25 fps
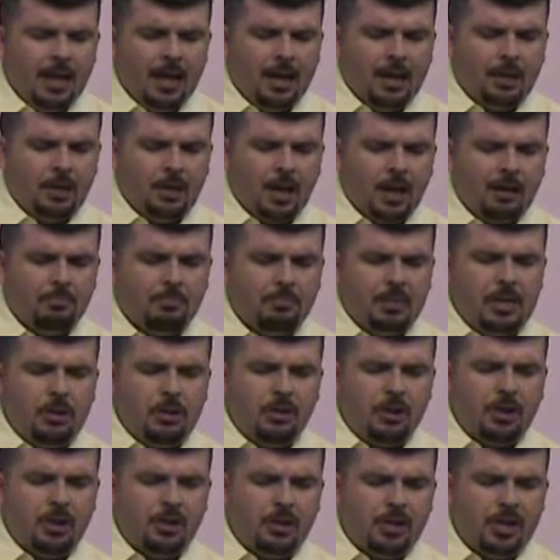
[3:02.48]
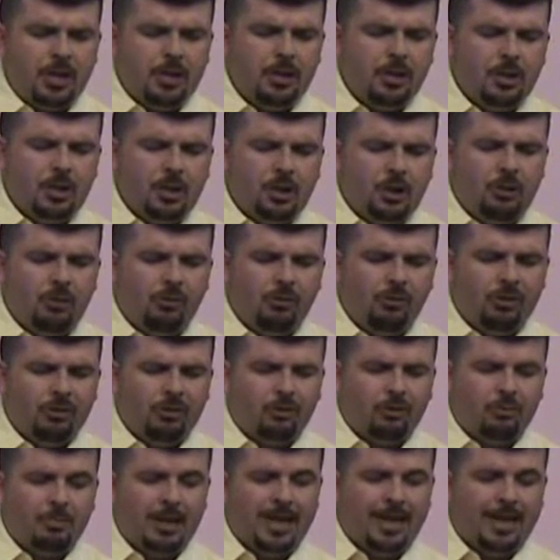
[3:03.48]
And God, may you continue to use
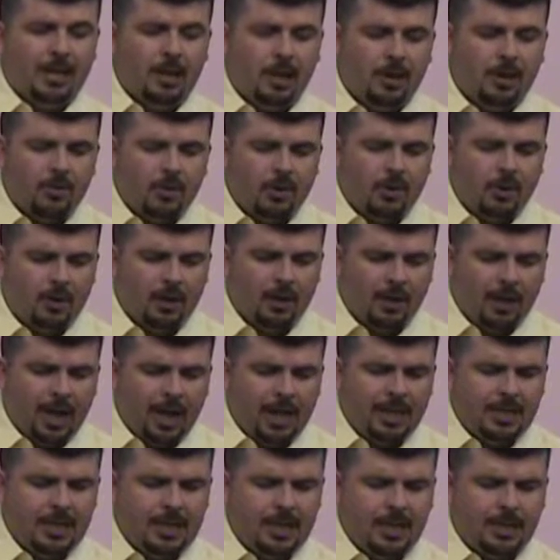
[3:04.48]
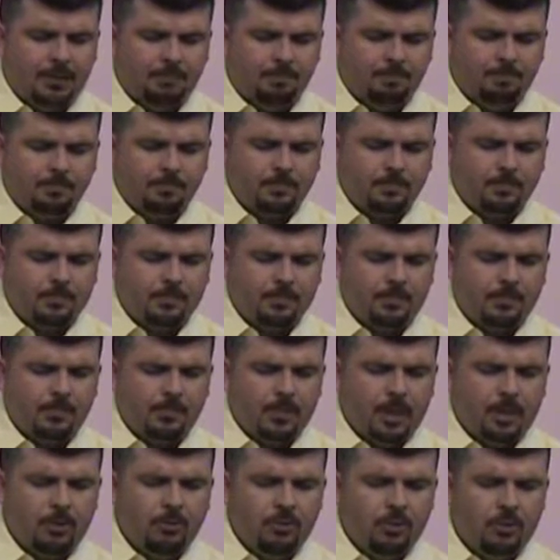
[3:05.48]
this man and other like him
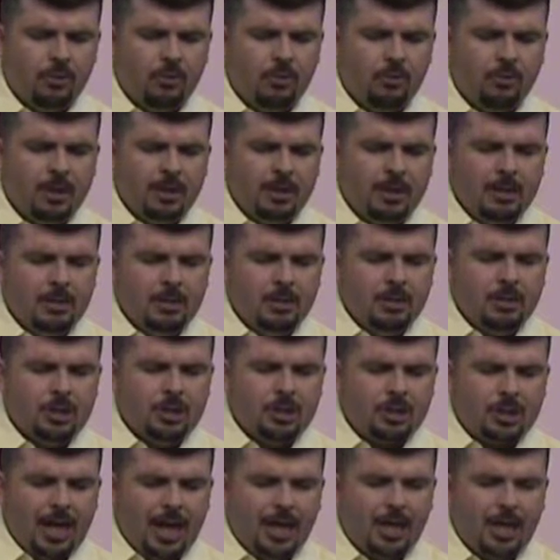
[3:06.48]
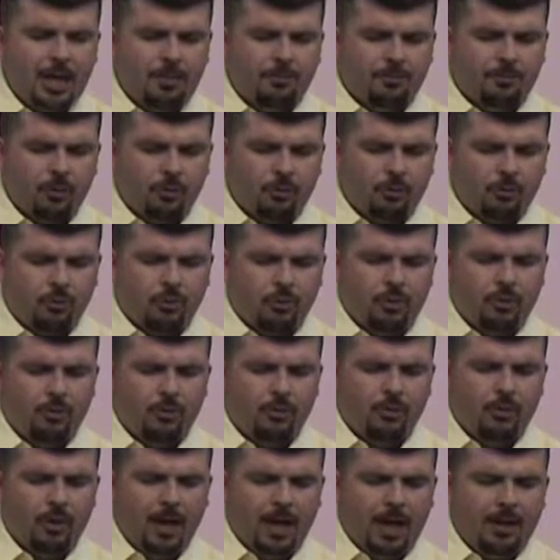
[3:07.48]
to stand up for
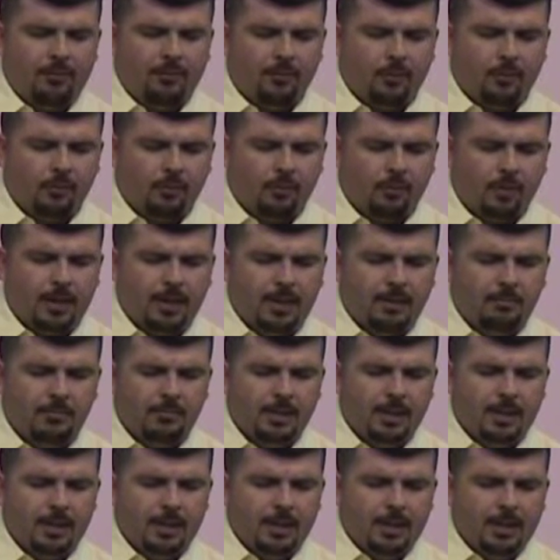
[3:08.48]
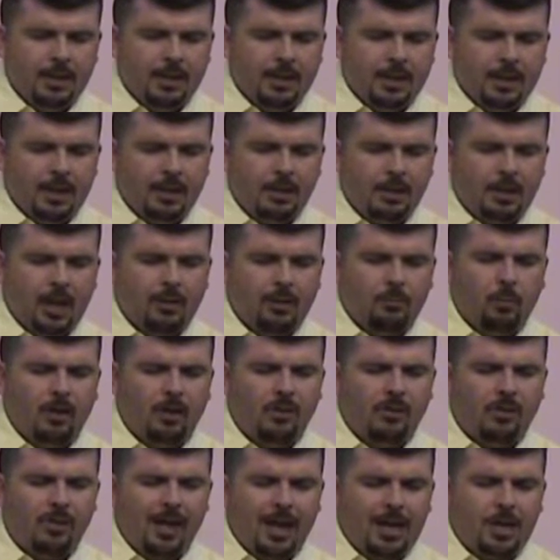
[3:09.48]
truth and for freedom. And God, we
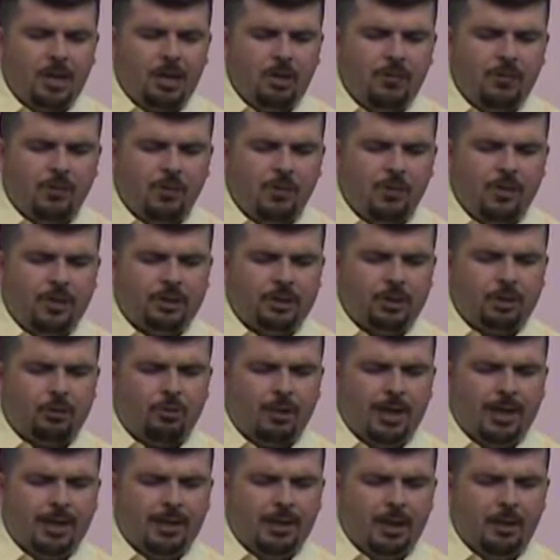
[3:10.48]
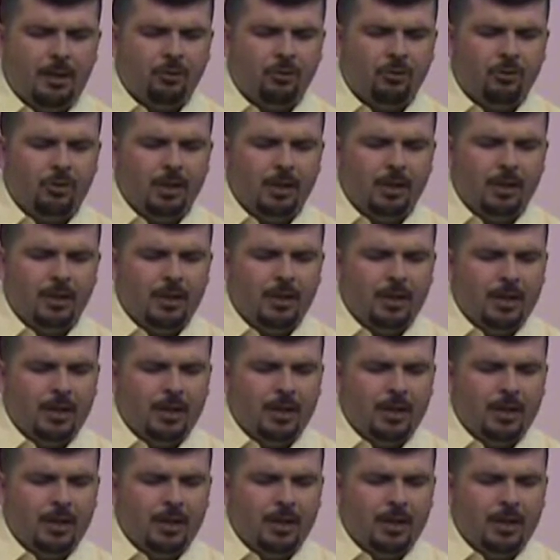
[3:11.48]
thank you for this great nation.